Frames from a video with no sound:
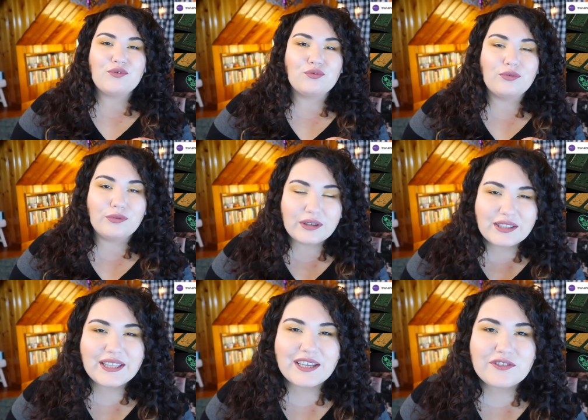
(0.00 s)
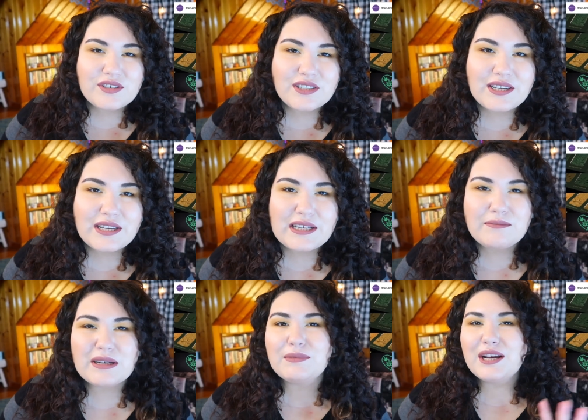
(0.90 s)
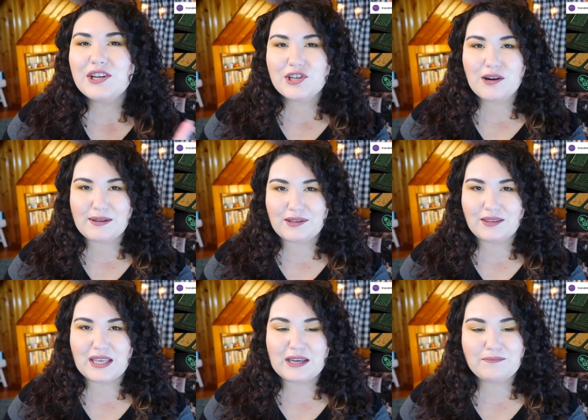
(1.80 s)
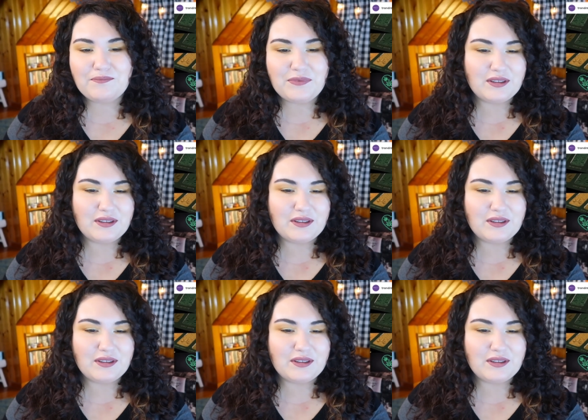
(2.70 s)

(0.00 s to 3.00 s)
really interested in, but I'm not sure about the theme.